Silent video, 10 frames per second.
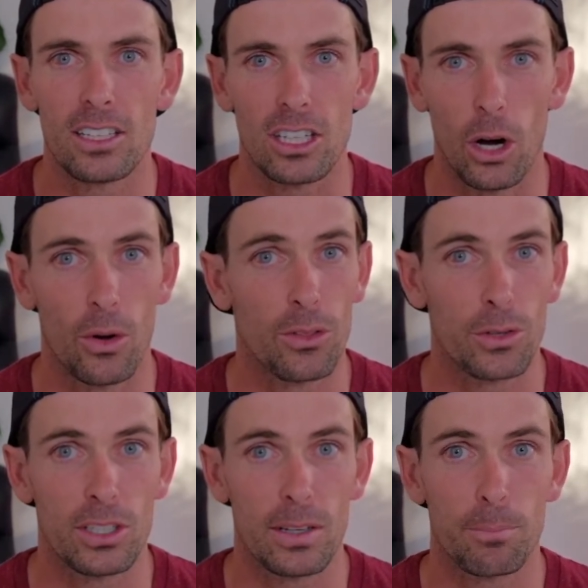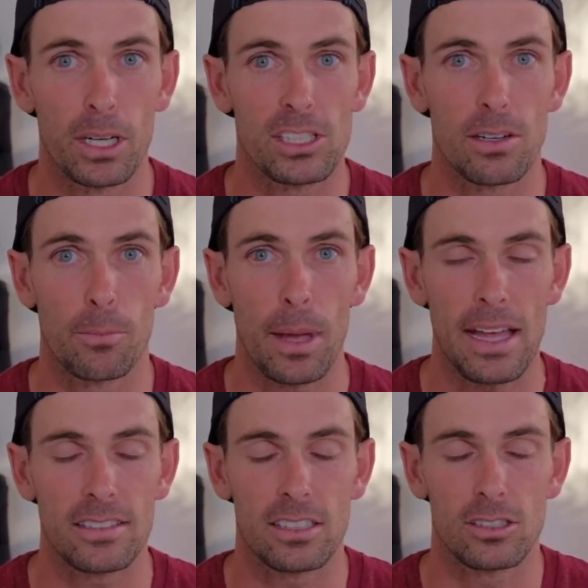going through a bunch of different
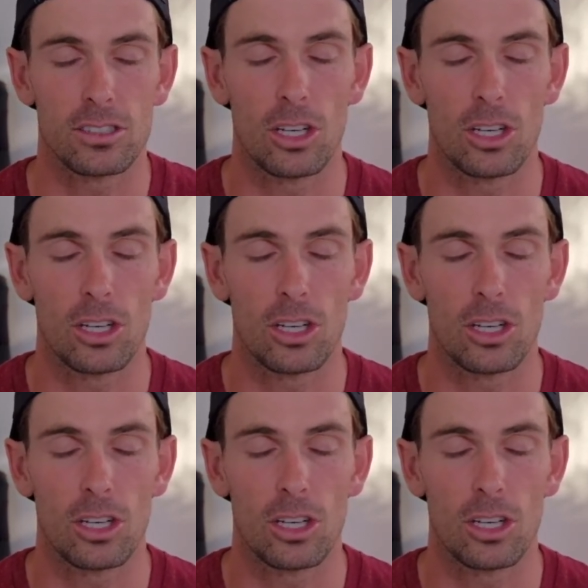paces.